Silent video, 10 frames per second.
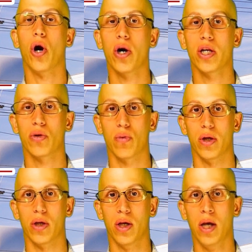the hardest
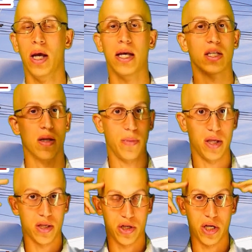one is gonna
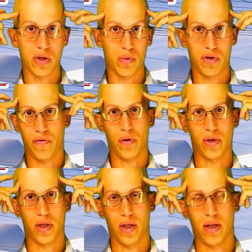be to change what you
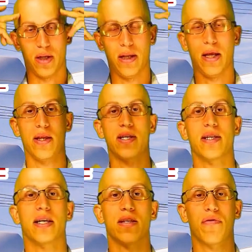focus on. Now
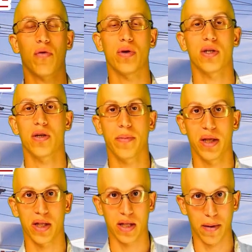this test, of course, is
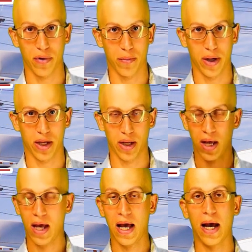gonna be on the top of your
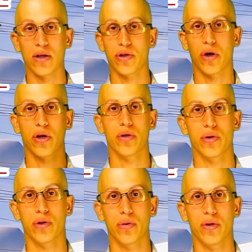mind. I was talking
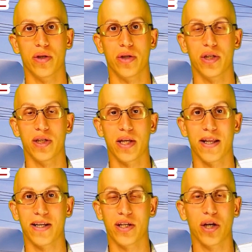to a student, she
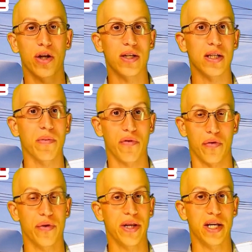said that she couldn't sleep
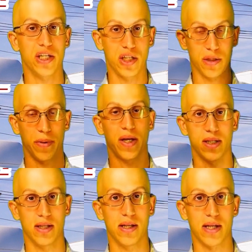for 3 days just
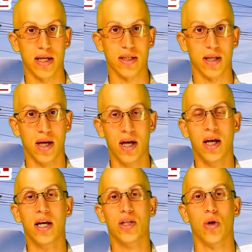because of the test.
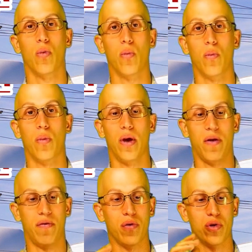So
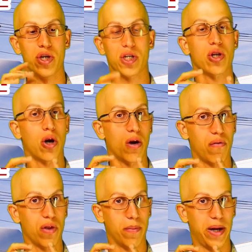if you just start
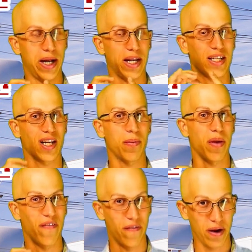off with the mind, it's
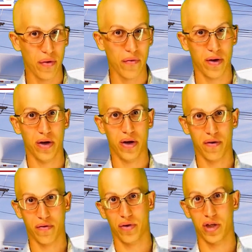going to be very, very
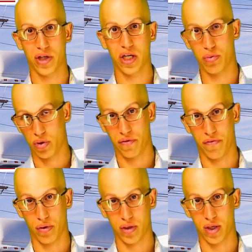difficult to change what
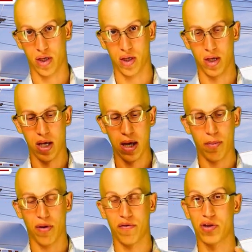you're focusing on.
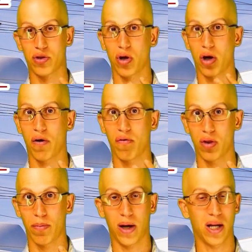But if you start
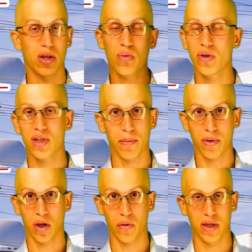off with the body, doing
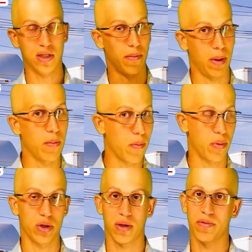something crazy,
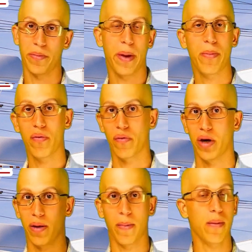maybe push-ups, maybe
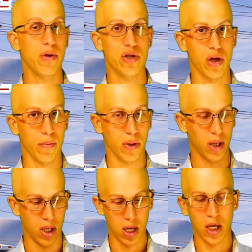running, maybe
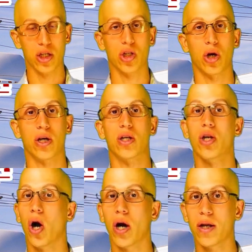jumping,
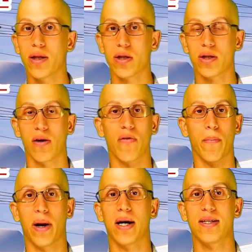start talking to
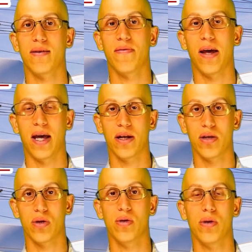yourself in positive
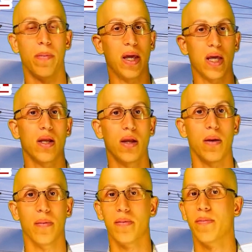attitude and
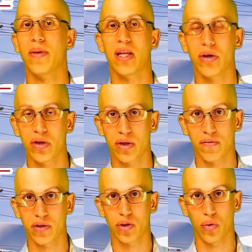making tell
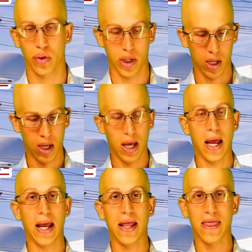yourself a story.
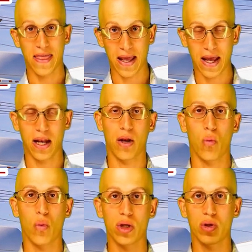And
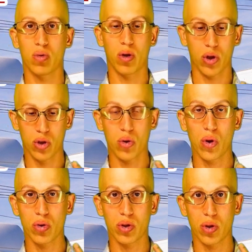then once you
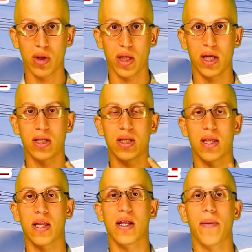do those 2
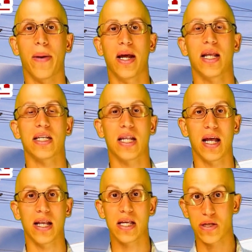things, then the mind gets
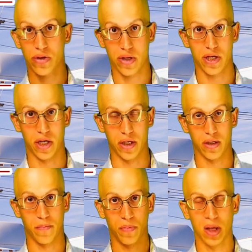a lot easier to change.